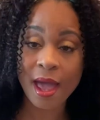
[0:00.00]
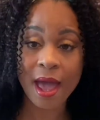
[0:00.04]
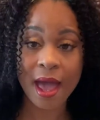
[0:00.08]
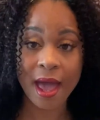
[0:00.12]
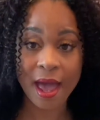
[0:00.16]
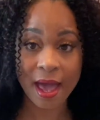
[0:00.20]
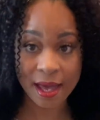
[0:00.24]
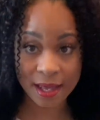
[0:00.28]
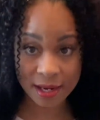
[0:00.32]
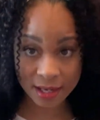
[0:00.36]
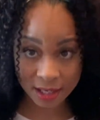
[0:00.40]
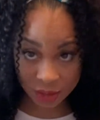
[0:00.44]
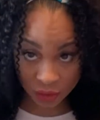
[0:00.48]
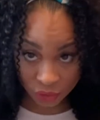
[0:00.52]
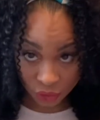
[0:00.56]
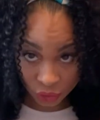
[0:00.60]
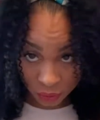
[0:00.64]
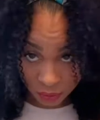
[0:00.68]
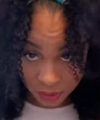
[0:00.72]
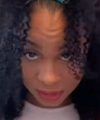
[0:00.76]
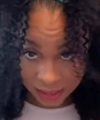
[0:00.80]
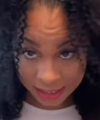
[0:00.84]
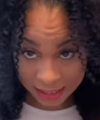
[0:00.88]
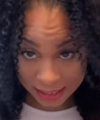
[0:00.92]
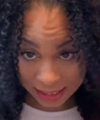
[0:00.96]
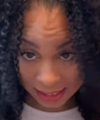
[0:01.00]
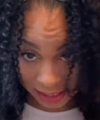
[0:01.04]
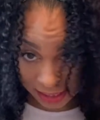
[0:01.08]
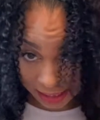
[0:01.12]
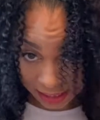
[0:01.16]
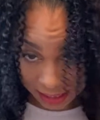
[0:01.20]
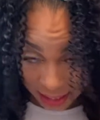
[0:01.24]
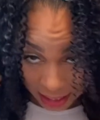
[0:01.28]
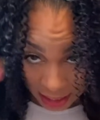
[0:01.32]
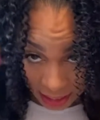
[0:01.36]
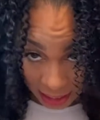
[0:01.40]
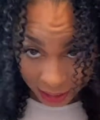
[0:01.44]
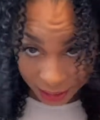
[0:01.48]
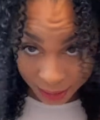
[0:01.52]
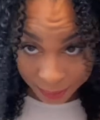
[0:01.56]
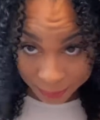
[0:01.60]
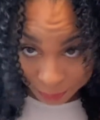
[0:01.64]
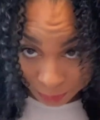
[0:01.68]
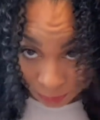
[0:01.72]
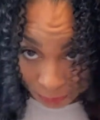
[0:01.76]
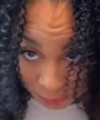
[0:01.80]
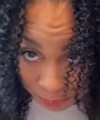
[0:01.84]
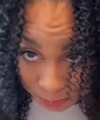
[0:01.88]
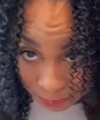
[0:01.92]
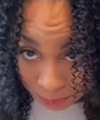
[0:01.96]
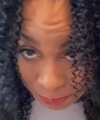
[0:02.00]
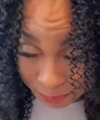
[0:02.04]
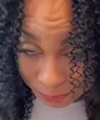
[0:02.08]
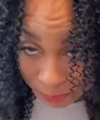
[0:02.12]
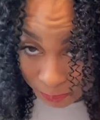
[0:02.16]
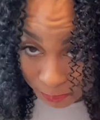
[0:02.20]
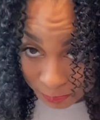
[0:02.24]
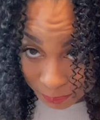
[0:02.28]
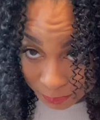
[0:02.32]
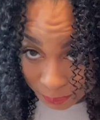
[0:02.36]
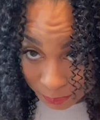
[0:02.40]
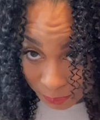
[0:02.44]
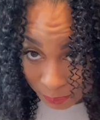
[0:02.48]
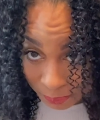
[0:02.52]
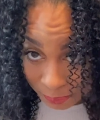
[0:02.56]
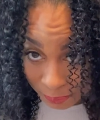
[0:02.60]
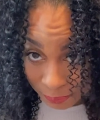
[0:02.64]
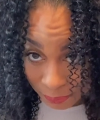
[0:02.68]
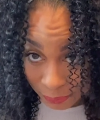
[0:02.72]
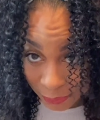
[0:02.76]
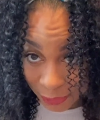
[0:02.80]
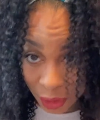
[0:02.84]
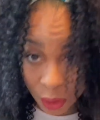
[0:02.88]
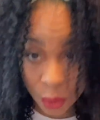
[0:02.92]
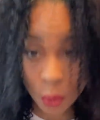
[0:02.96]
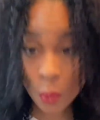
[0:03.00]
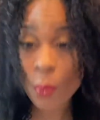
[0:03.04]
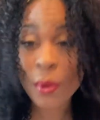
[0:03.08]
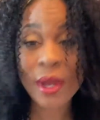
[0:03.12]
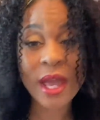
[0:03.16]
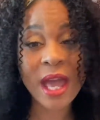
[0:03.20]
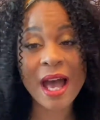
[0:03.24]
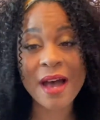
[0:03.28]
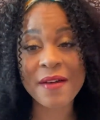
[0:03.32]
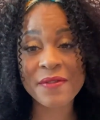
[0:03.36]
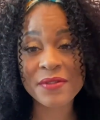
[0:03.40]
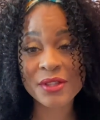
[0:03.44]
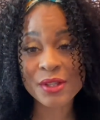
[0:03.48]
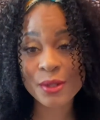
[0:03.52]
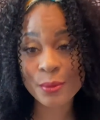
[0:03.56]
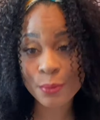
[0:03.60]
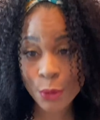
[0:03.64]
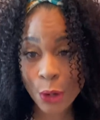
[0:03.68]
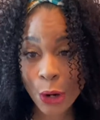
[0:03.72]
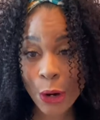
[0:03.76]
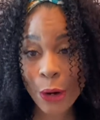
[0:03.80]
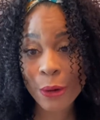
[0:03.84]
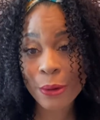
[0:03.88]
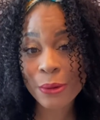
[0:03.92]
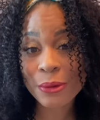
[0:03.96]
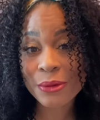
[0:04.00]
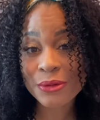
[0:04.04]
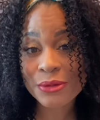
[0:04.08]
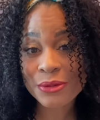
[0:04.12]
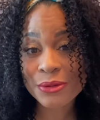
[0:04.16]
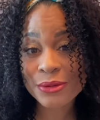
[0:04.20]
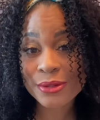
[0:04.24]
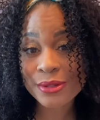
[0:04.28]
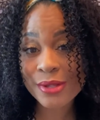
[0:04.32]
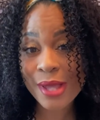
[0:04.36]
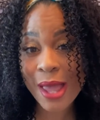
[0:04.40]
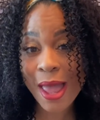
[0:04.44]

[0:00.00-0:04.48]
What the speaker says: And as you can see, we have some curls.